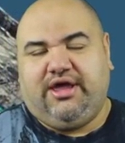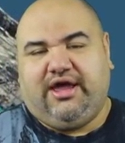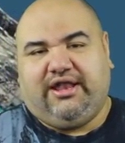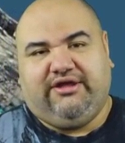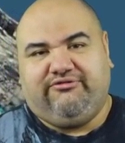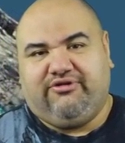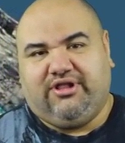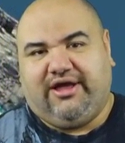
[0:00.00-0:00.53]
and
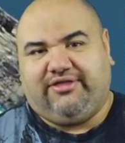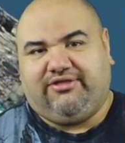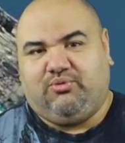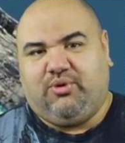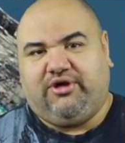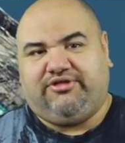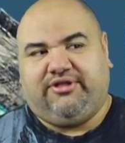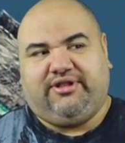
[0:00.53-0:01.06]
he realized it
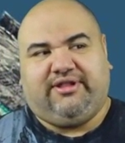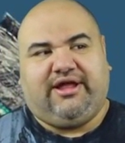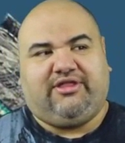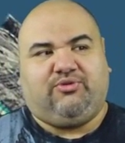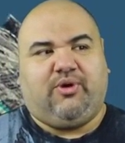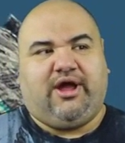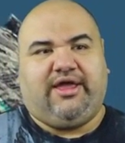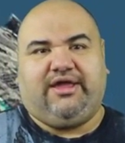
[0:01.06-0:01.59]
wasn't, and
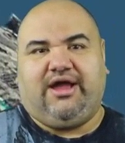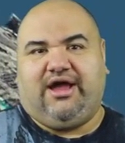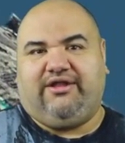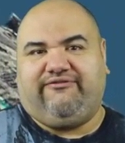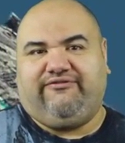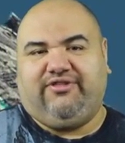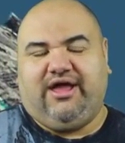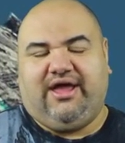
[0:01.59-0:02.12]
that's why he kind
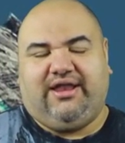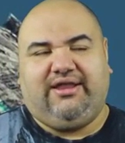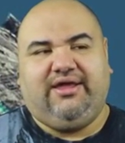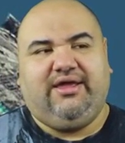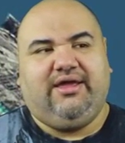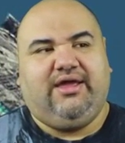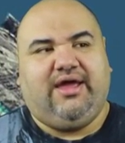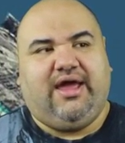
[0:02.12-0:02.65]
of fled.
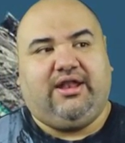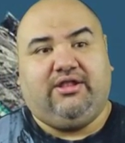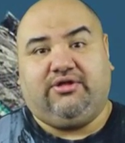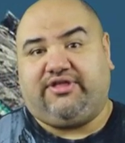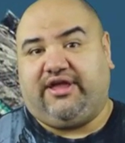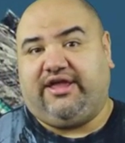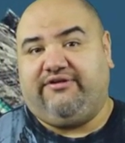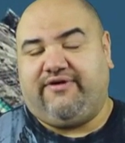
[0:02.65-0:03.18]
And it
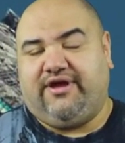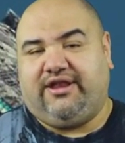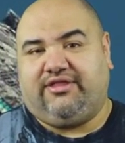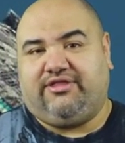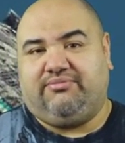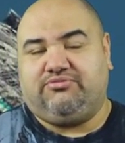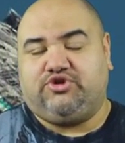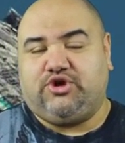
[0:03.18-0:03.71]
looks like he ran into
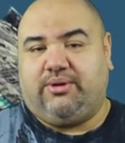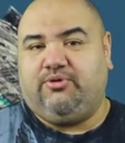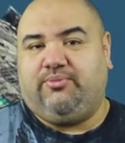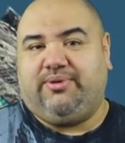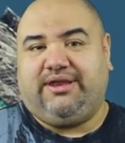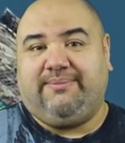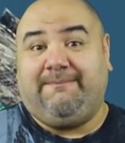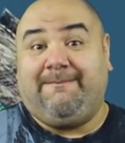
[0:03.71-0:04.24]
some trouble,
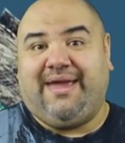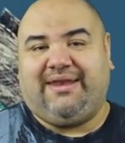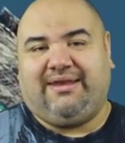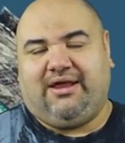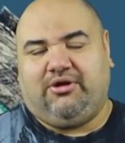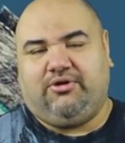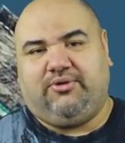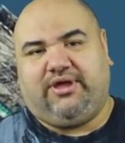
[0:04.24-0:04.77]
but he made it
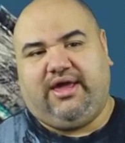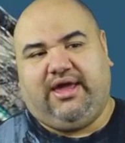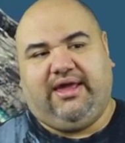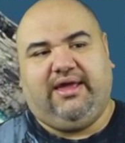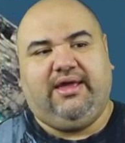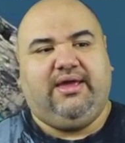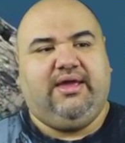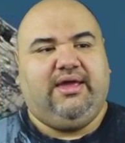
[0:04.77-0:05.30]
out
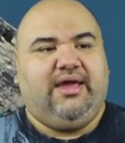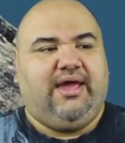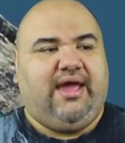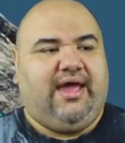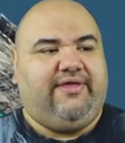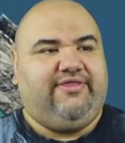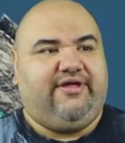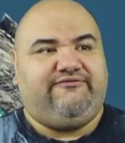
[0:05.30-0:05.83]
okay.
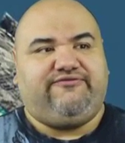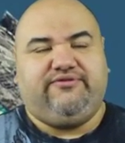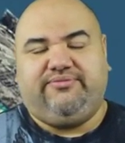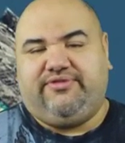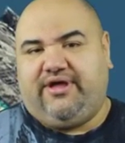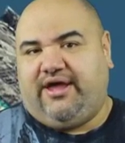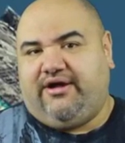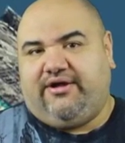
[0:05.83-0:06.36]
And then from
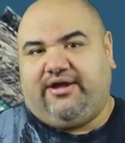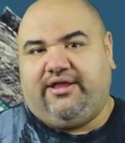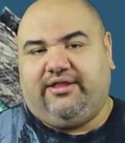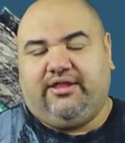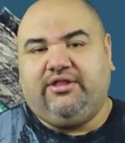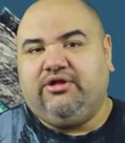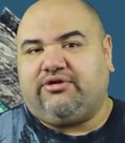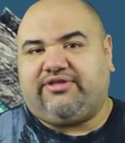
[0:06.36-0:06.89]
there, it
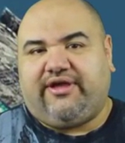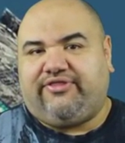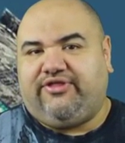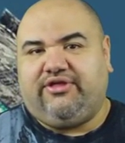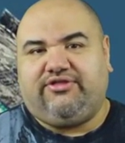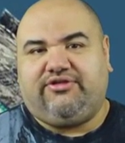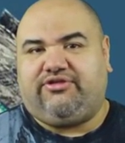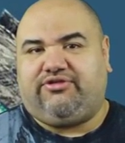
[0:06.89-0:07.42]
looks like
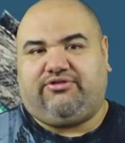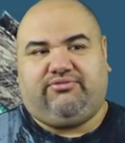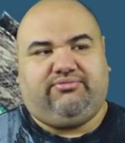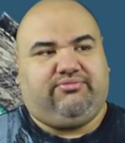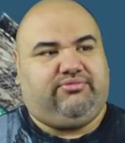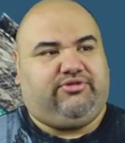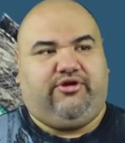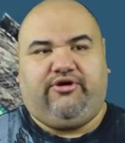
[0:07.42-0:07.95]
things just
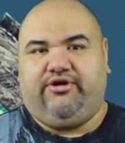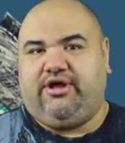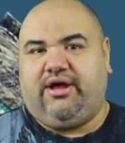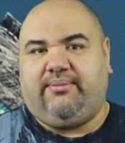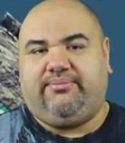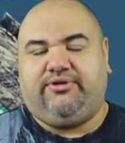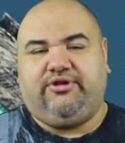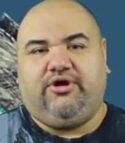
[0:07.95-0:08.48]
turn
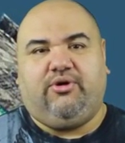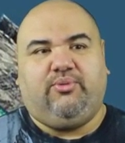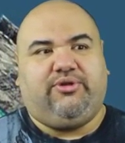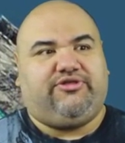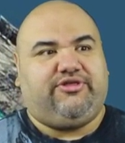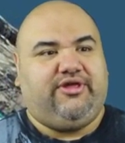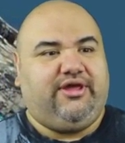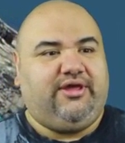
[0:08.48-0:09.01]
up. You know, we
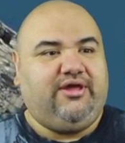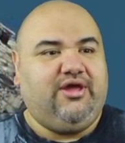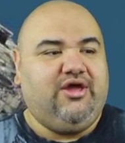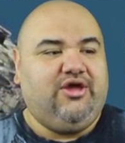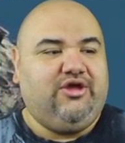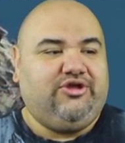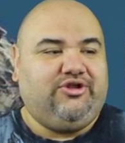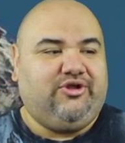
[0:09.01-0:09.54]
see,
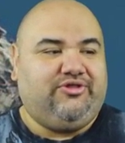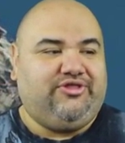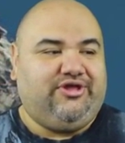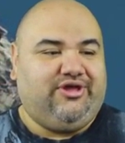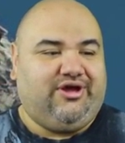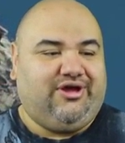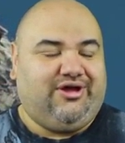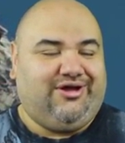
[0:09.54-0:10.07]
you know,
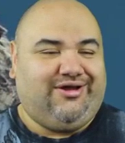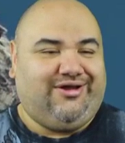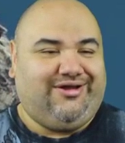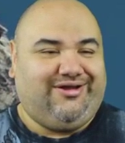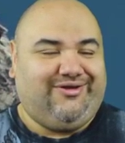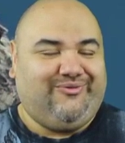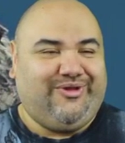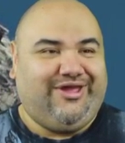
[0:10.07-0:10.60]
the
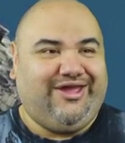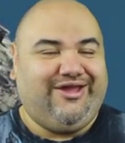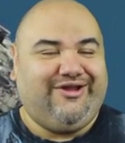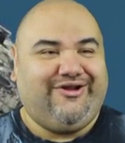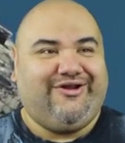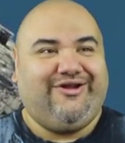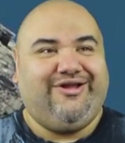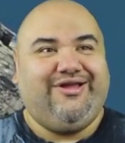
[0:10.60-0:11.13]
uh, we
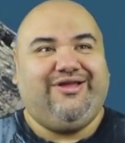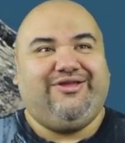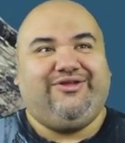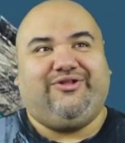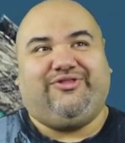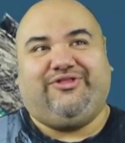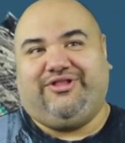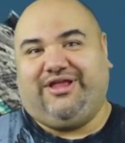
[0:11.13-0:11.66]
hear, you
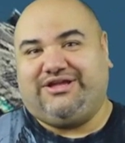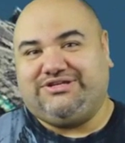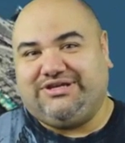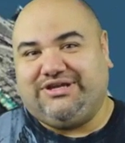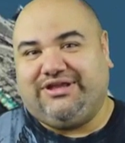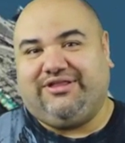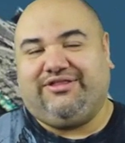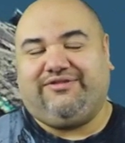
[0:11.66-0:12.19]
know, the
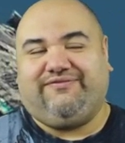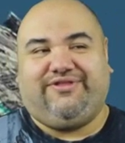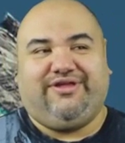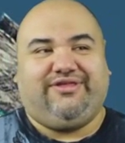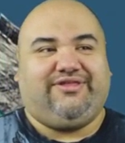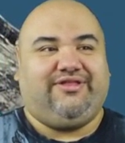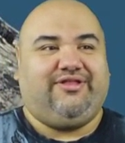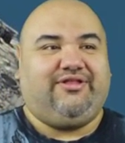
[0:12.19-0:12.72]
legends of
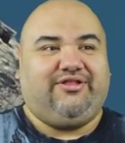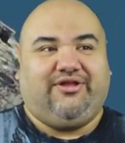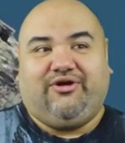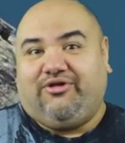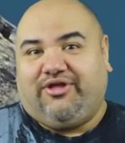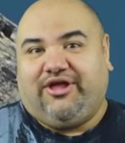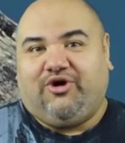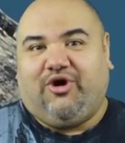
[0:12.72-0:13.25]
this, and, you
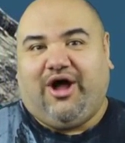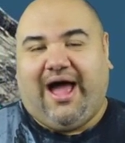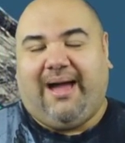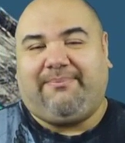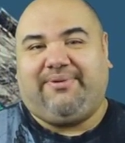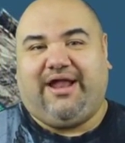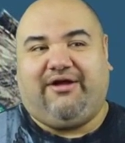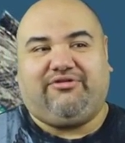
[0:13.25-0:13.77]
know, it all
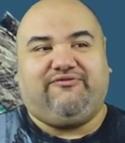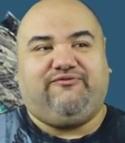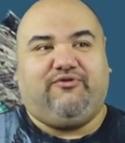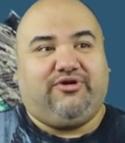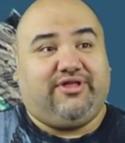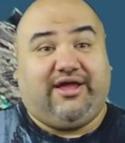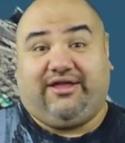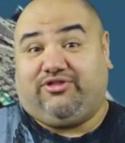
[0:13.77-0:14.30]
happened. Harrison
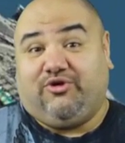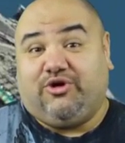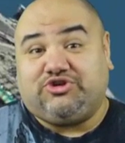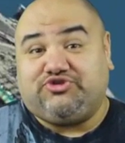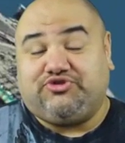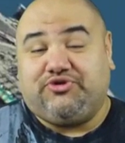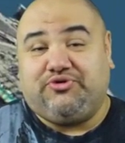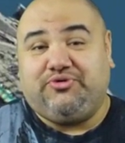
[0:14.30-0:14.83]
Ford, like, it's all
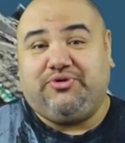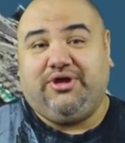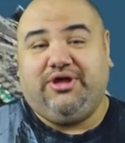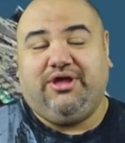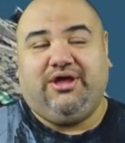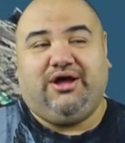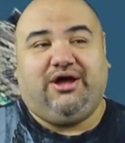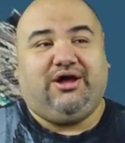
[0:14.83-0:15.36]
true.
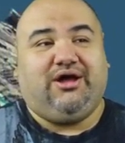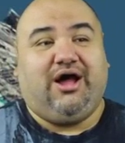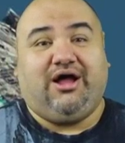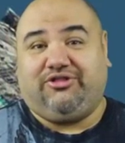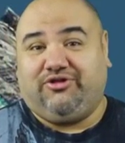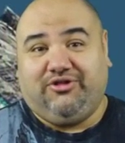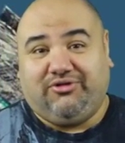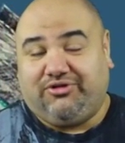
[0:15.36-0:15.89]
Uh, Han
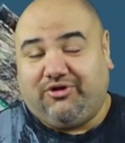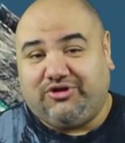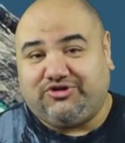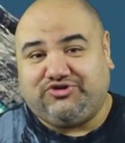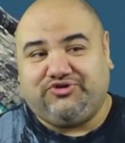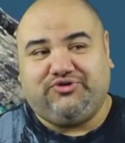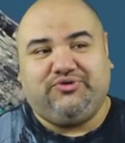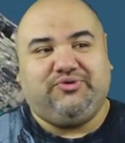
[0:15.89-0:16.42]
Solo's all
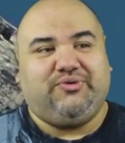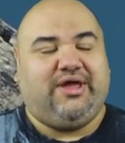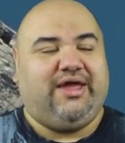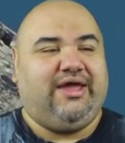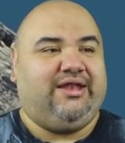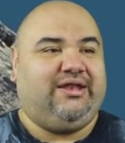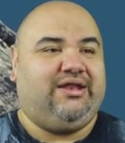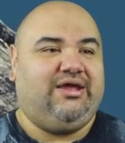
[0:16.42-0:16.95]
true,
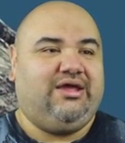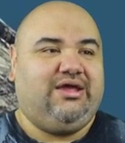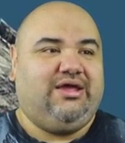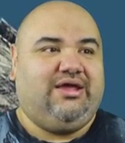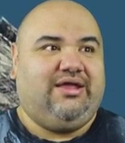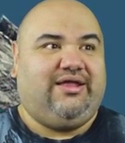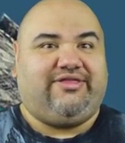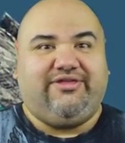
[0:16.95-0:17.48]
and
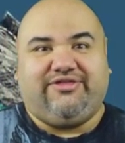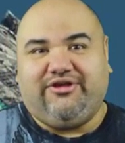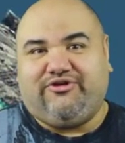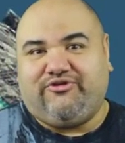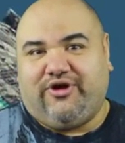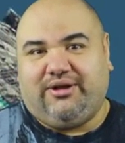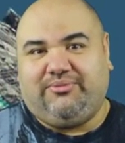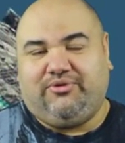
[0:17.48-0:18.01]
it's just
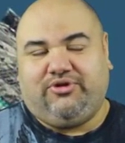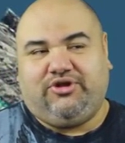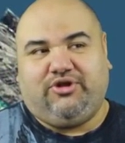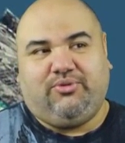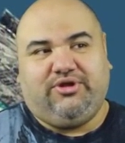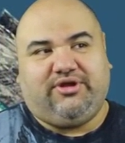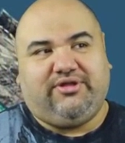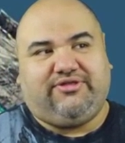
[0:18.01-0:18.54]
incredible. You know,
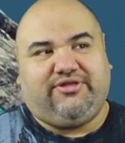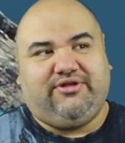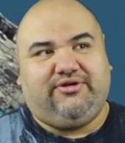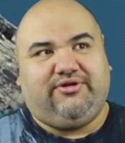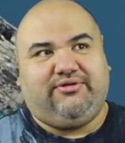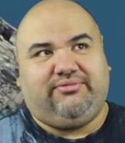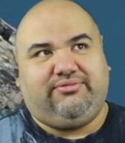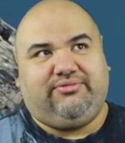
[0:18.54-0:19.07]
when you
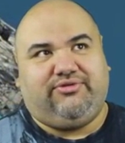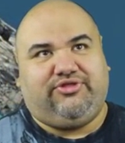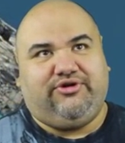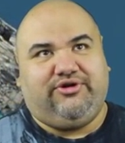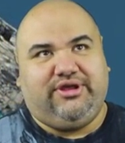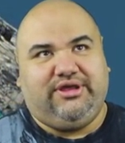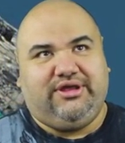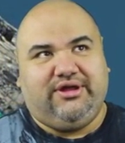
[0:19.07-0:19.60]
consider
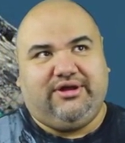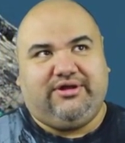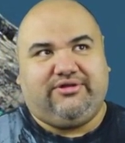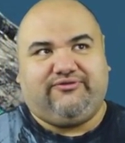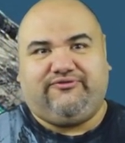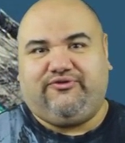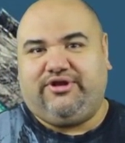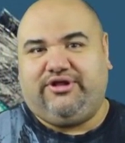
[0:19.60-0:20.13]
thirty years
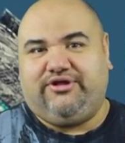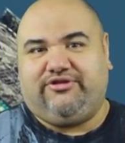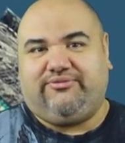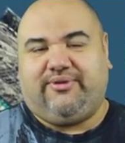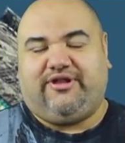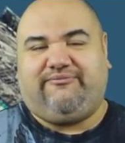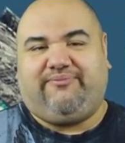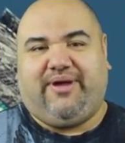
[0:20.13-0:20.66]
or forty years
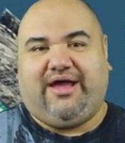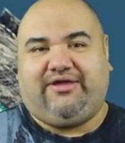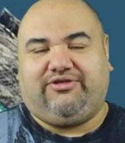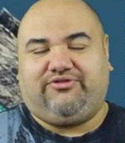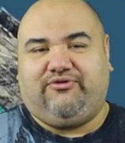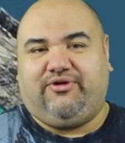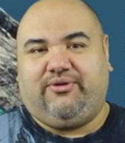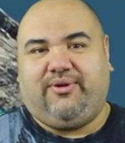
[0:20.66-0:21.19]
might have passed
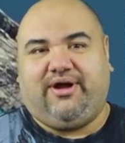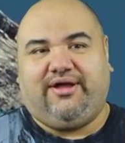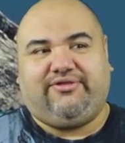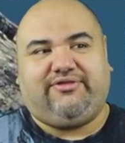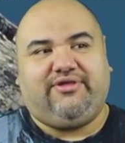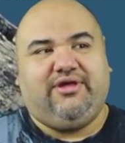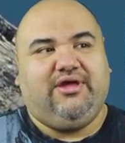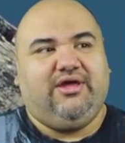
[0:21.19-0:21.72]
story-wise,